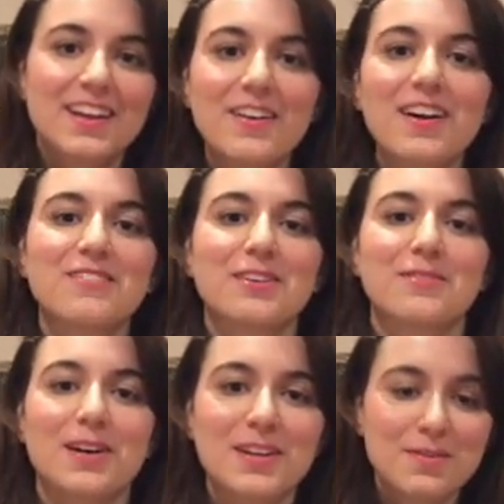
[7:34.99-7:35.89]
hello
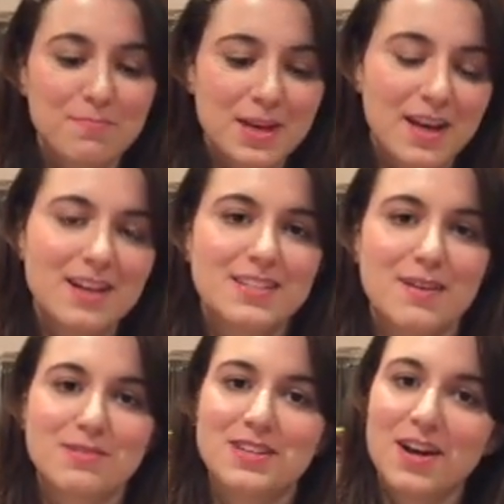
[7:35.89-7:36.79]
everyone. Because
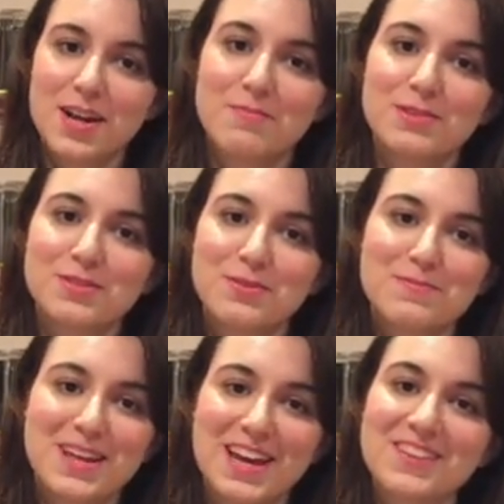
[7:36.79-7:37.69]
I was not able to
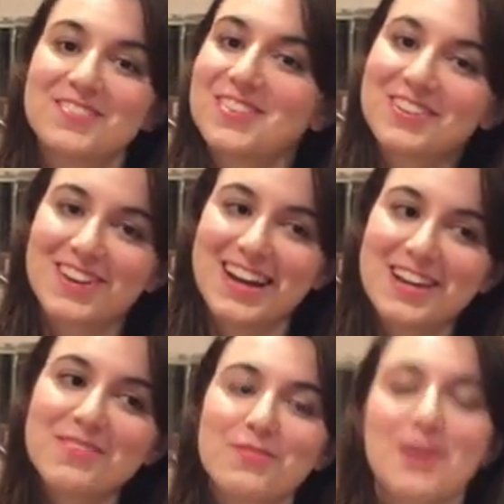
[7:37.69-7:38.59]
obtain full
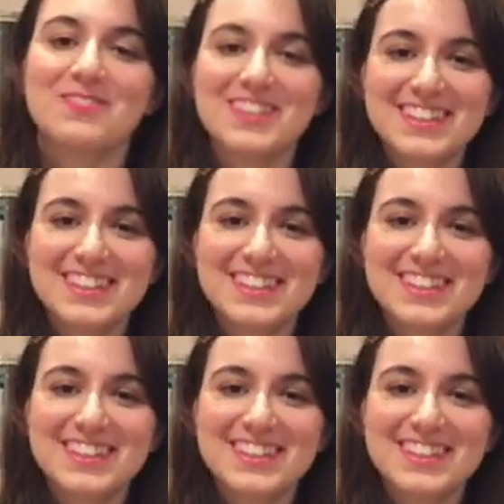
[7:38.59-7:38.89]
credit from